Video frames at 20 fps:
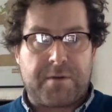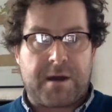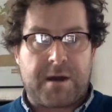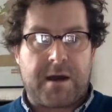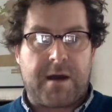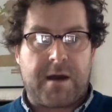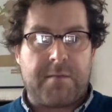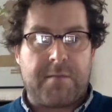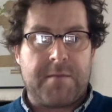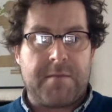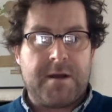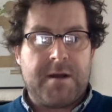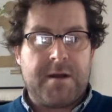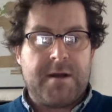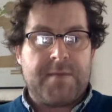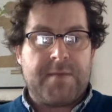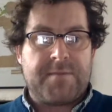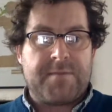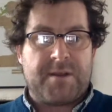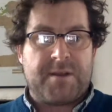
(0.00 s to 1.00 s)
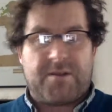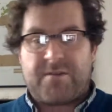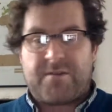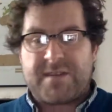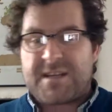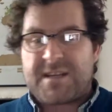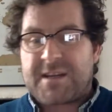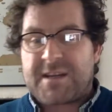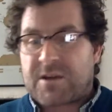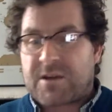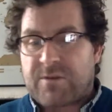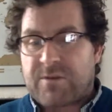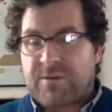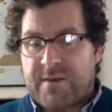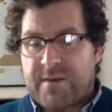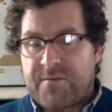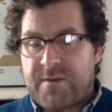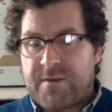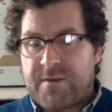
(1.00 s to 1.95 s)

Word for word: Um, you know, there is a degree of,